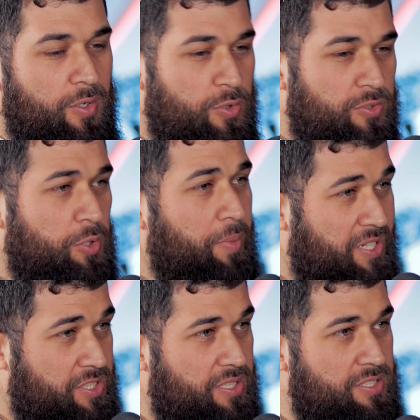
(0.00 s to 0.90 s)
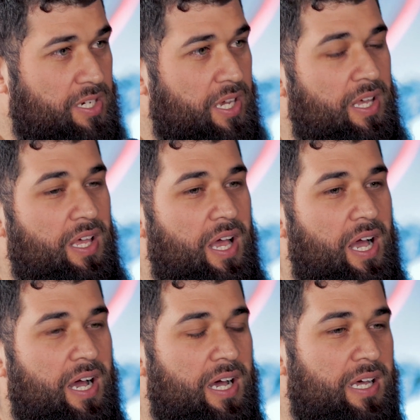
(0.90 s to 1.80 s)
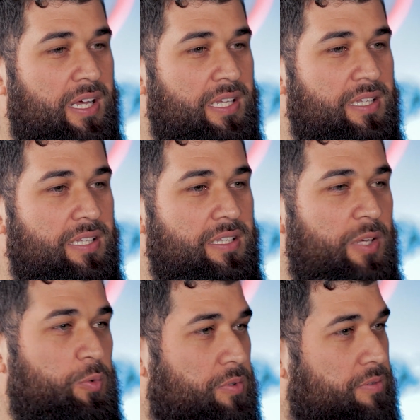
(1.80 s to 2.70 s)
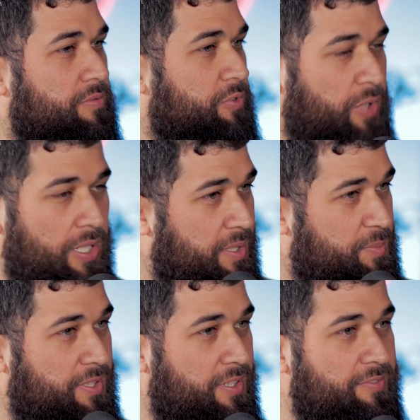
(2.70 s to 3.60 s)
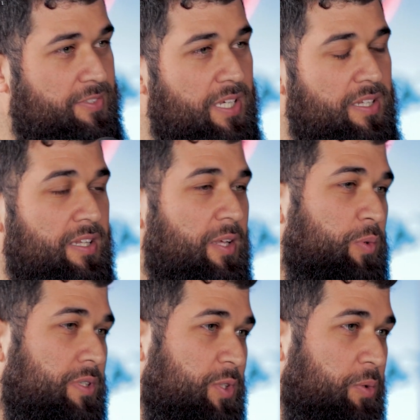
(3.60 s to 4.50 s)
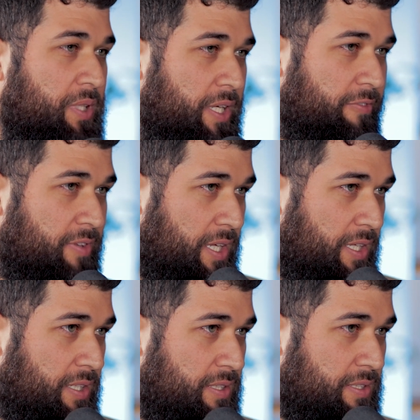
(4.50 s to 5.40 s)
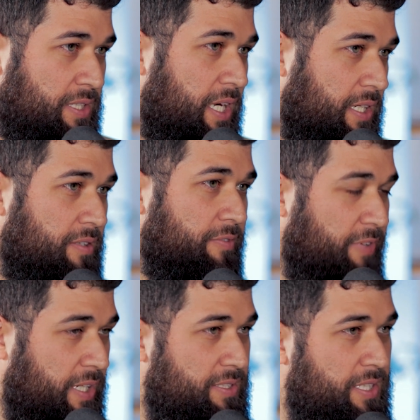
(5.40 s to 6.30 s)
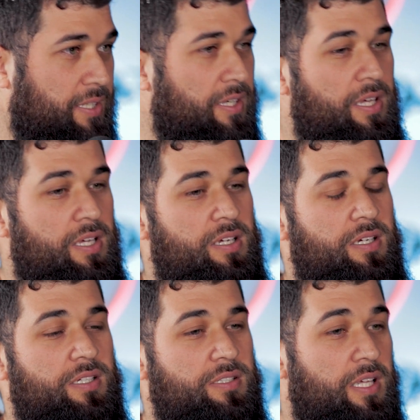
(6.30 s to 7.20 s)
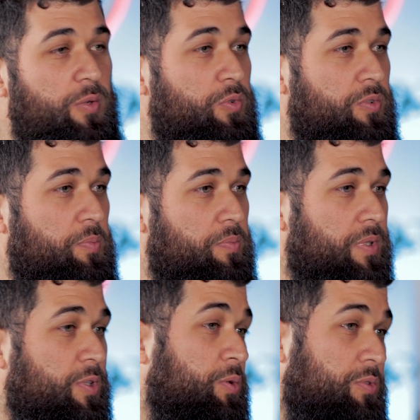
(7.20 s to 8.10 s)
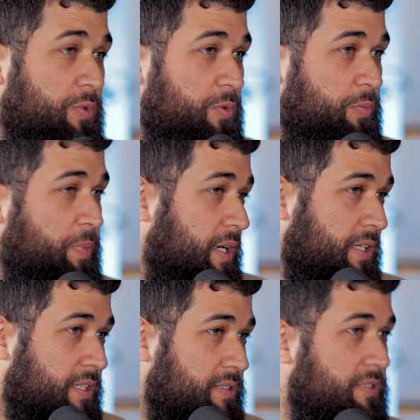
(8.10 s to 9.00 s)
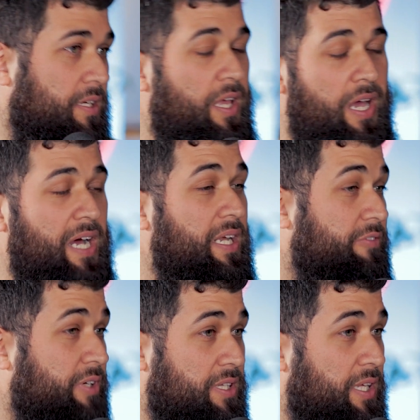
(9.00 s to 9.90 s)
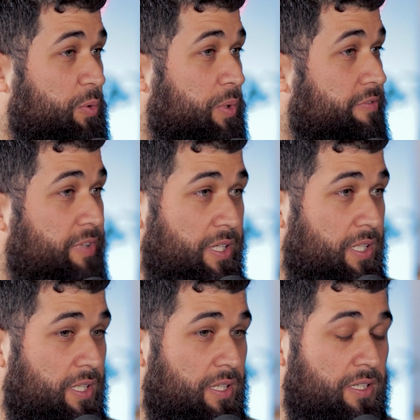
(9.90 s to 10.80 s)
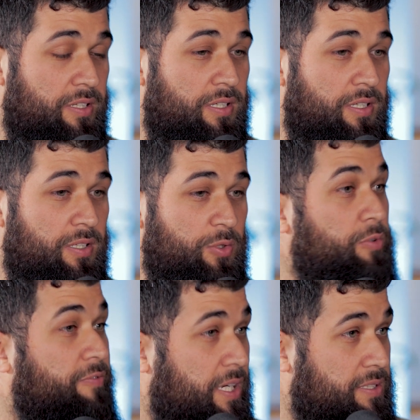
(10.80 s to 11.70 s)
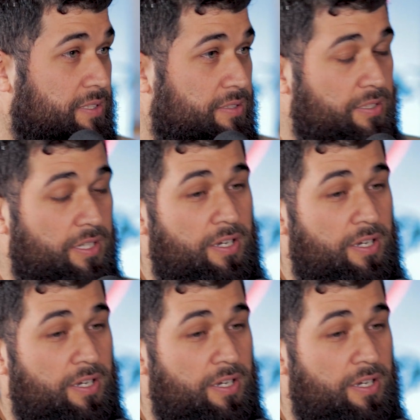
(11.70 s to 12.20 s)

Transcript: consume hashish, and they would drug themselves, and then they were told if they died fighting, they would go to paradise. And I read they were very good fighters.